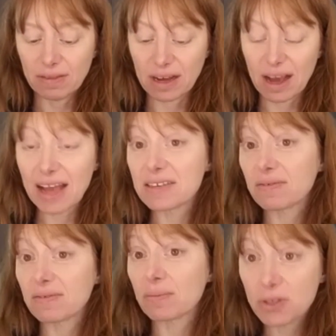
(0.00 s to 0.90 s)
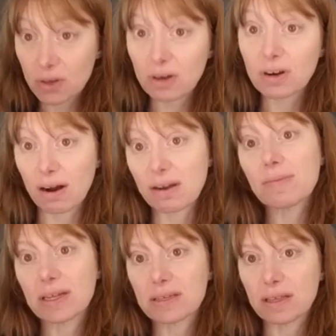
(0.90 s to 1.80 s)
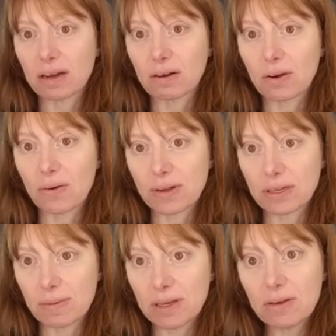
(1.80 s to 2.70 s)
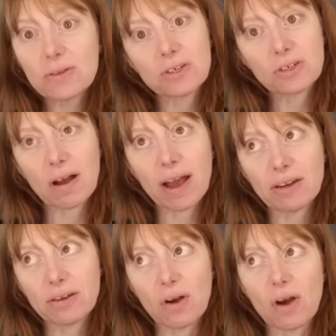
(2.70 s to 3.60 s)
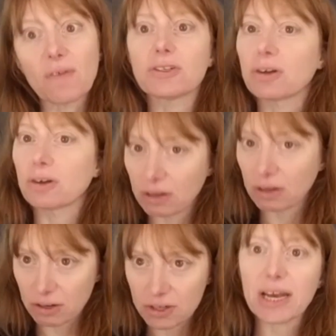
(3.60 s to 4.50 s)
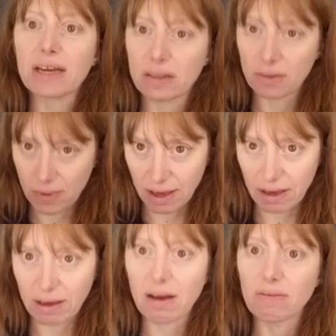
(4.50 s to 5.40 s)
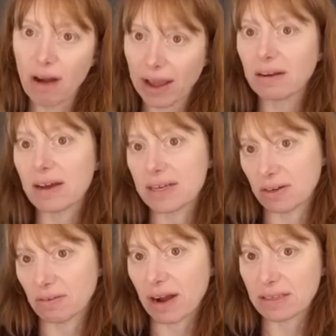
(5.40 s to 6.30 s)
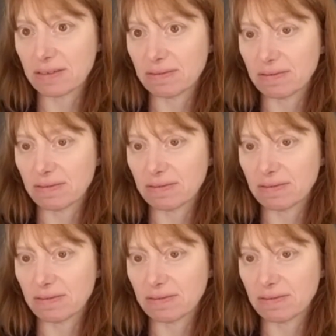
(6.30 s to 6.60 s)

the kinds of absurd arguments that are going to be used to try to overturn or stand in the way of recognizing rights of